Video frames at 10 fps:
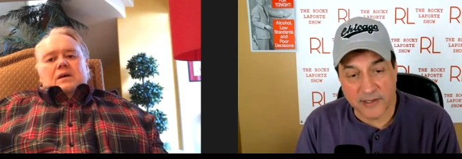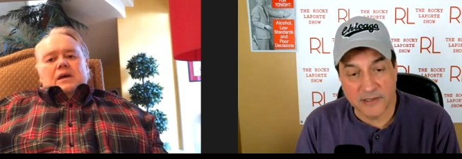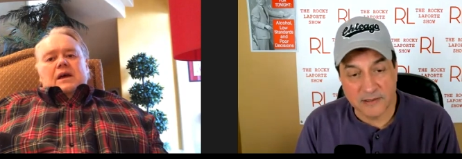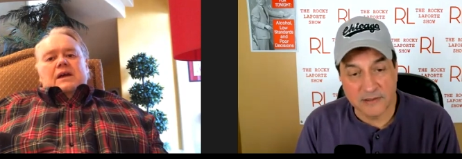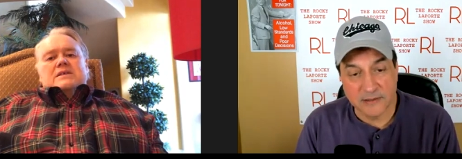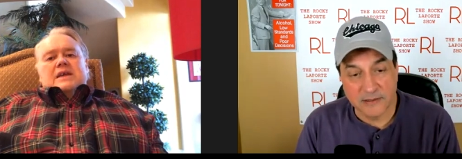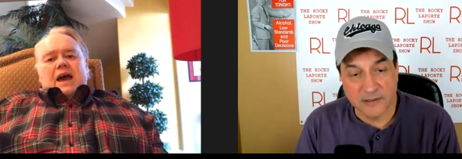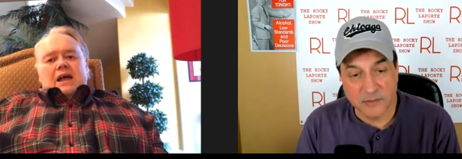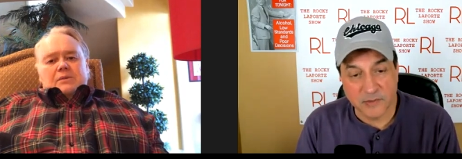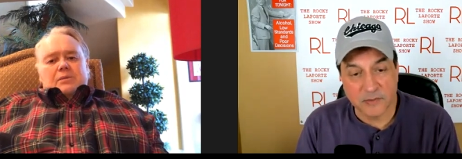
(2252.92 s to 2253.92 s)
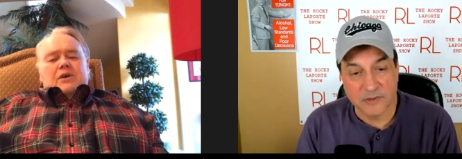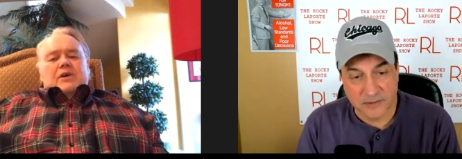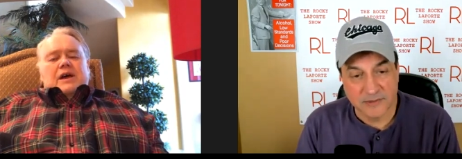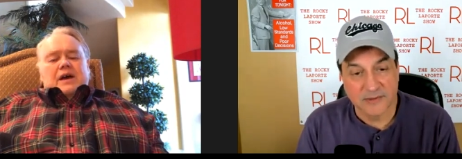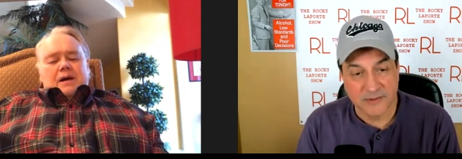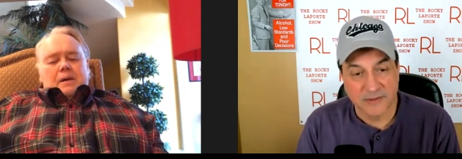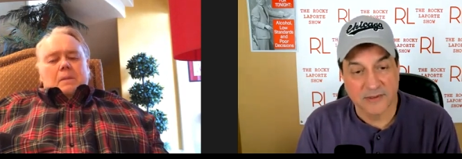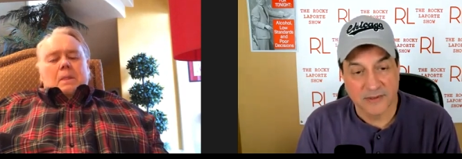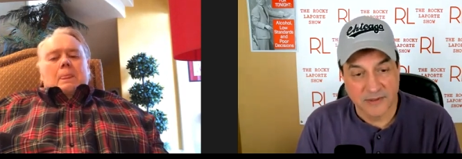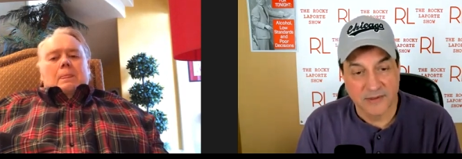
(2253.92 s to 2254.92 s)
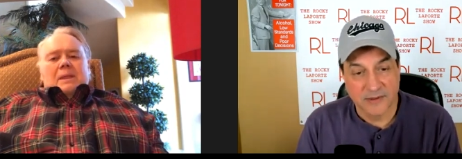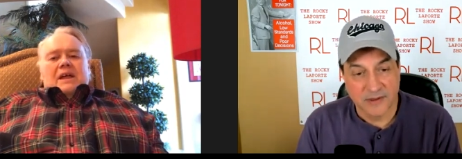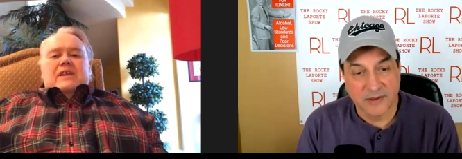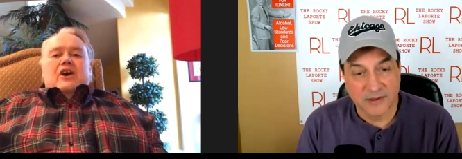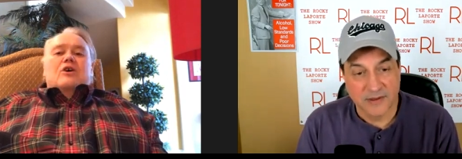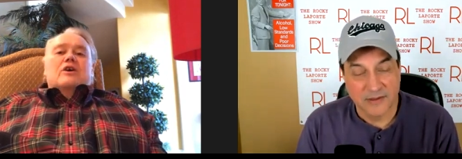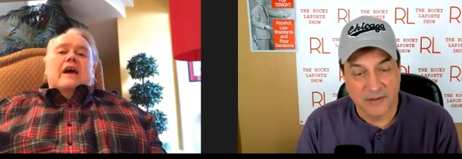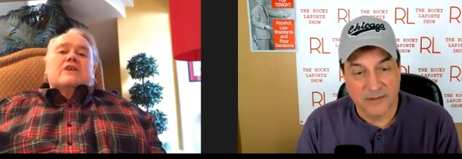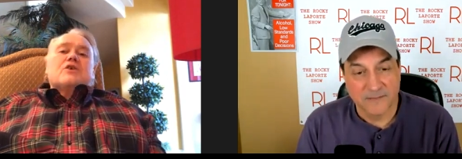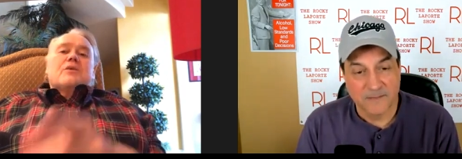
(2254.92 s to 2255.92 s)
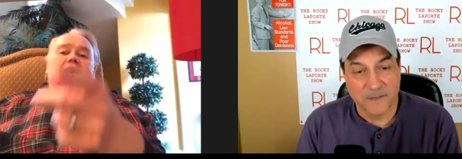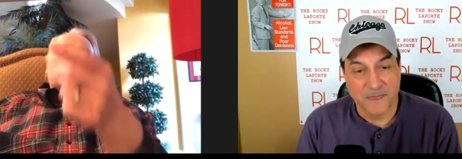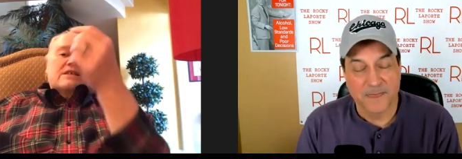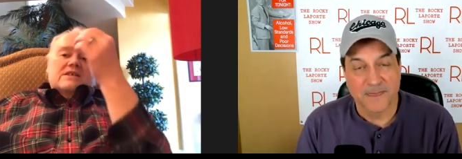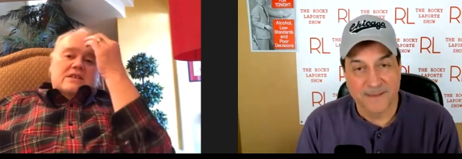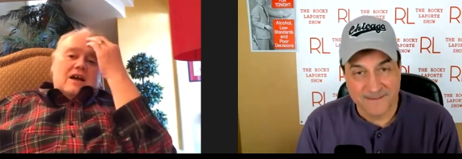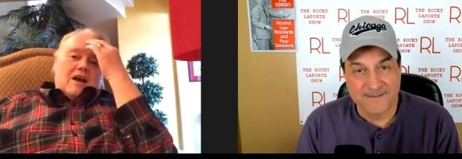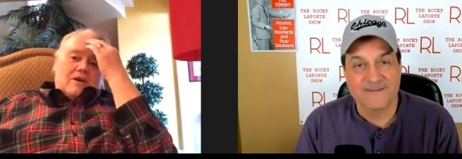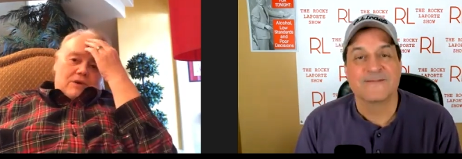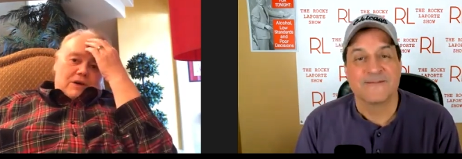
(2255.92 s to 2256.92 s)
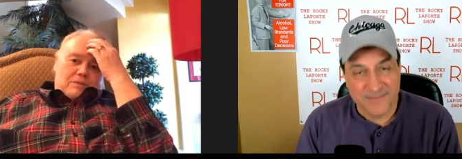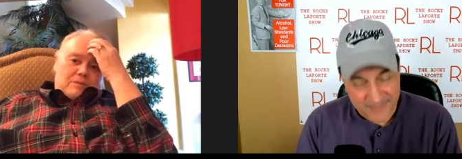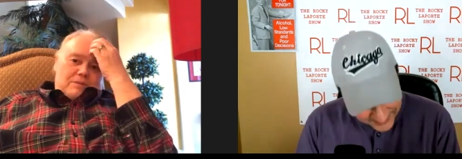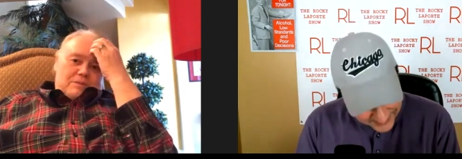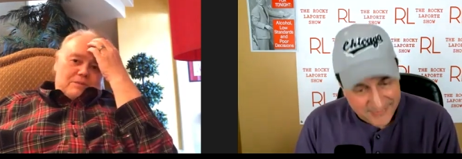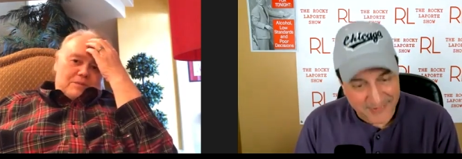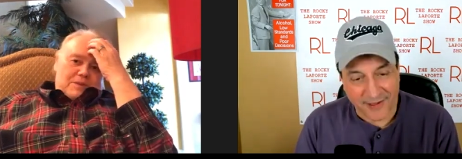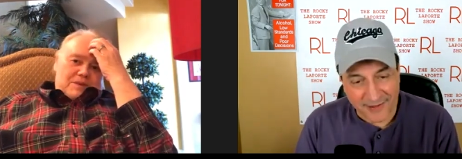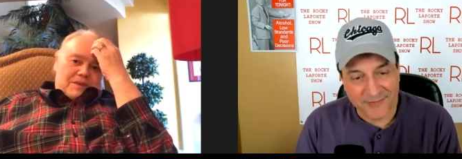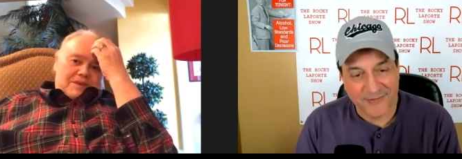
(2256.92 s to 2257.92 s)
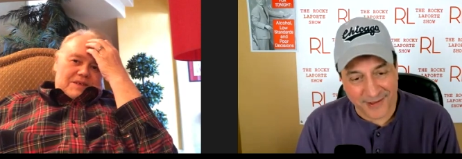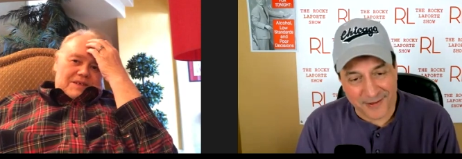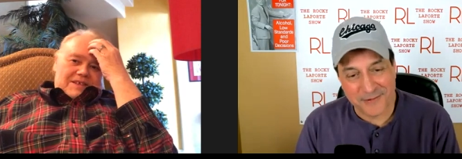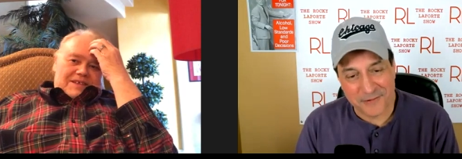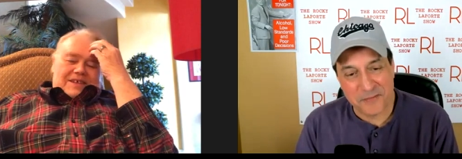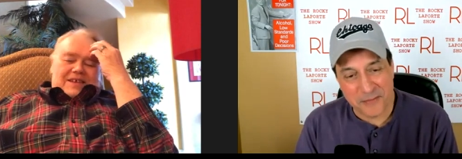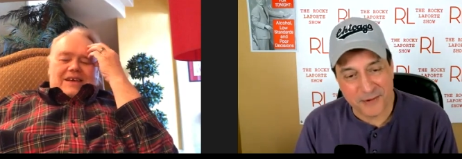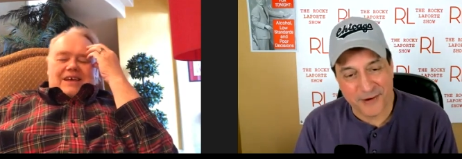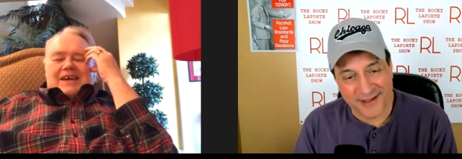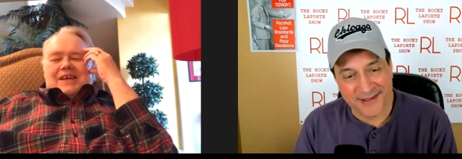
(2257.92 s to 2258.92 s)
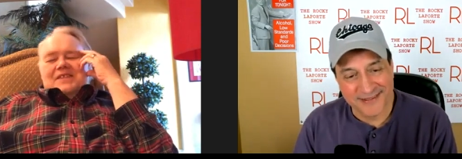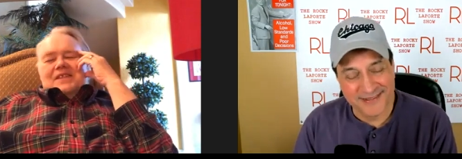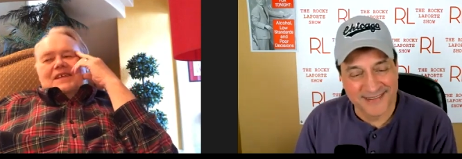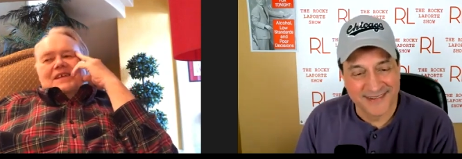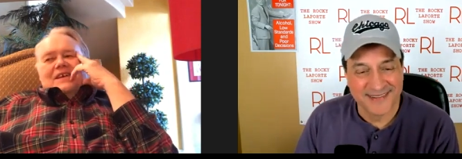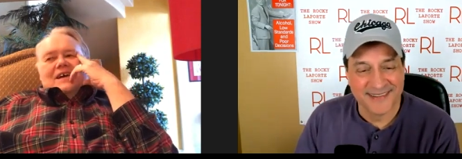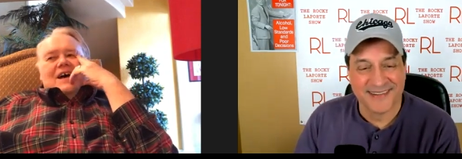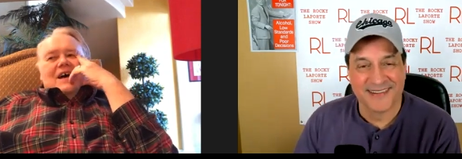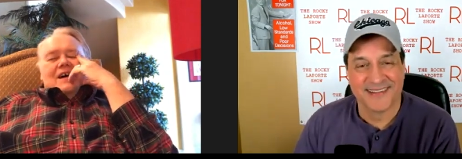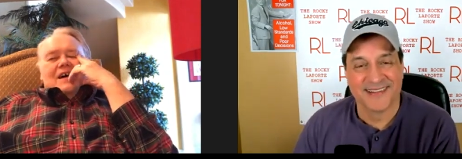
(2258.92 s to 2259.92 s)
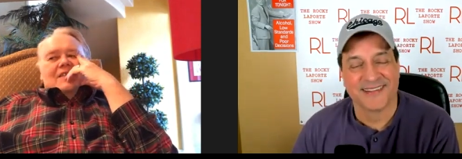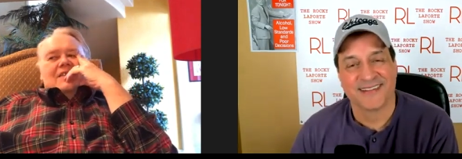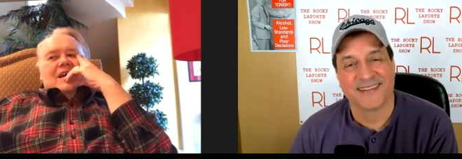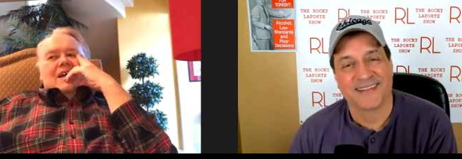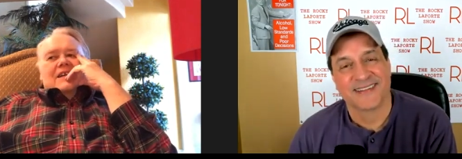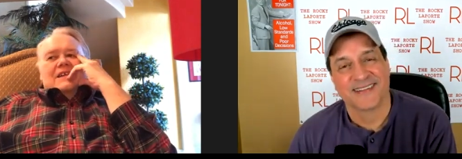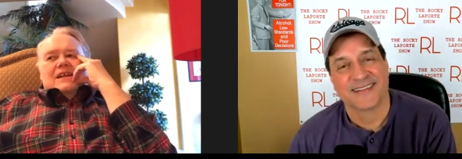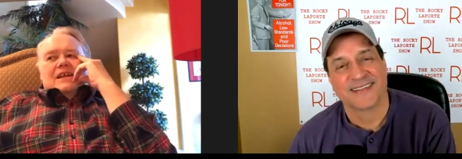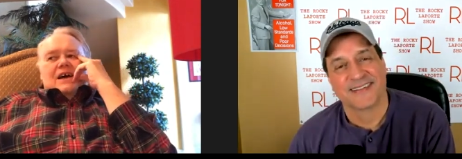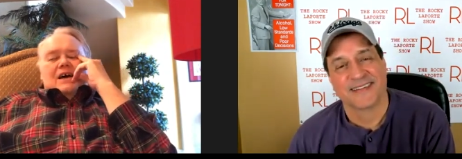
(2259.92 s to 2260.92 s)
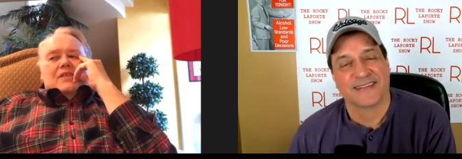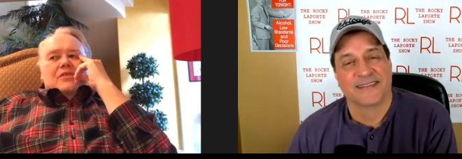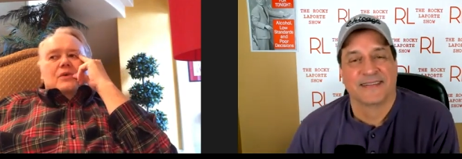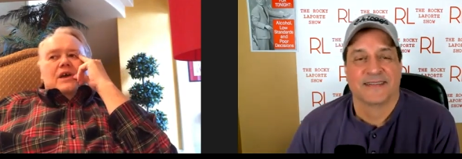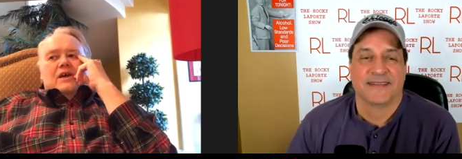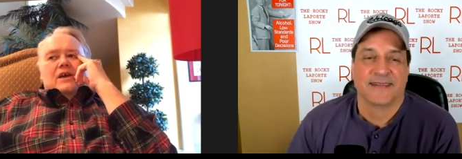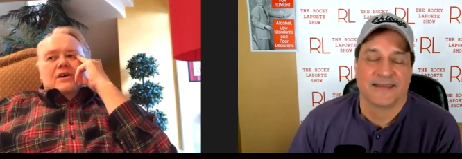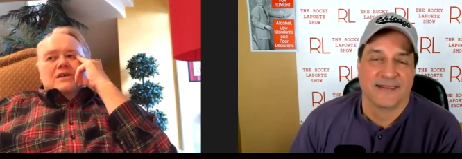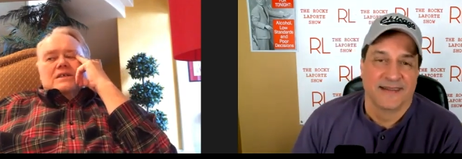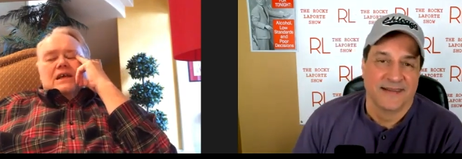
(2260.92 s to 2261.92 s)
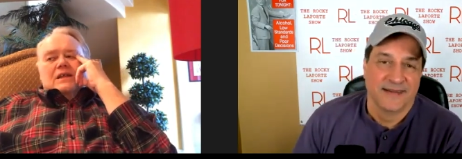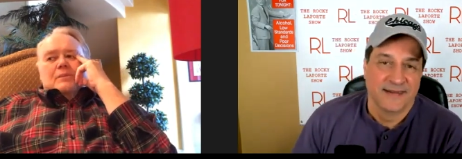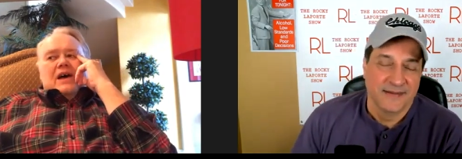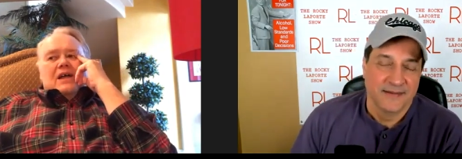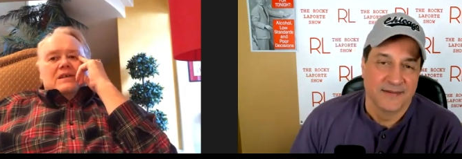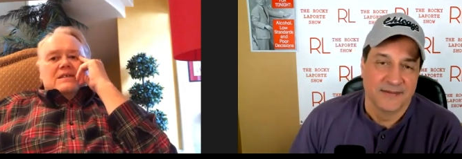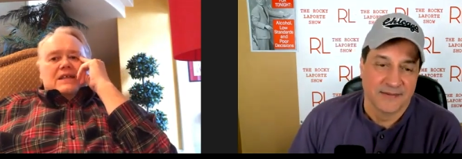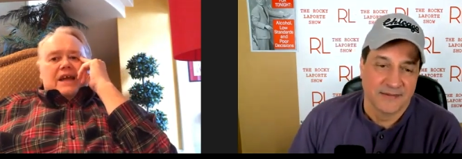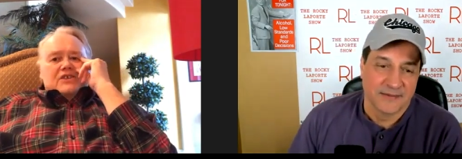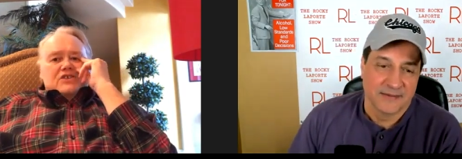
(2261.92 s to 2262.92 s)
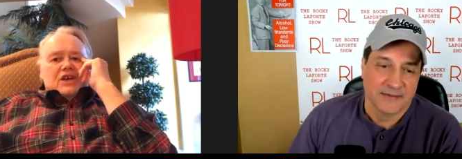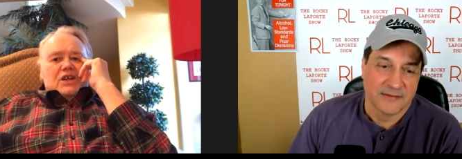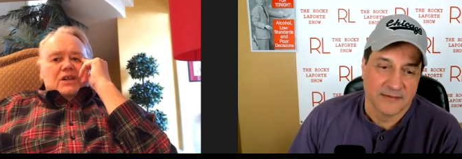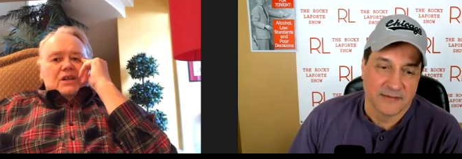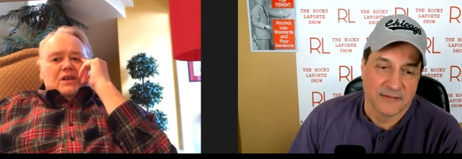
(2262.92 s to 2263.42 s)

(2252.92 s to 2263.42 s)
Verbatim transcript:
Speaker 1: right? Excalibur, yeah. And the old Catch a Rising Star room.
Speaker 2: Yeah, yeah, I remember that.
Speaker 1: Yeah, and then I did uh, three years at the Palace Station.